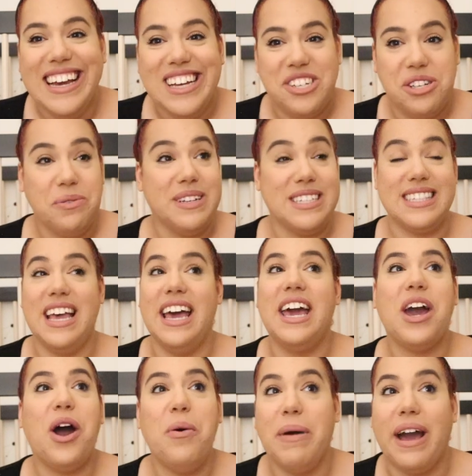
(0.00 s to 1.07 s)
She was
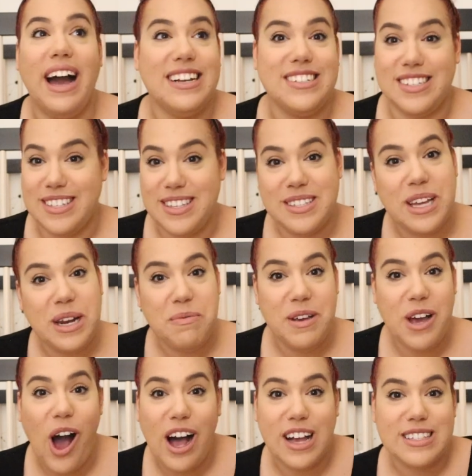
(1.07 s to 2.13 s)
like, oh my gosh, this is gonna
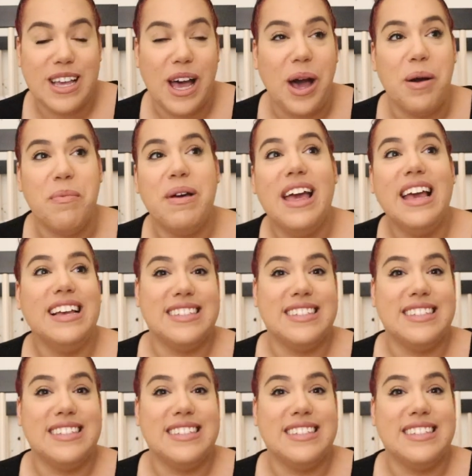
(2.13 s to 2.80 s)
be awesome.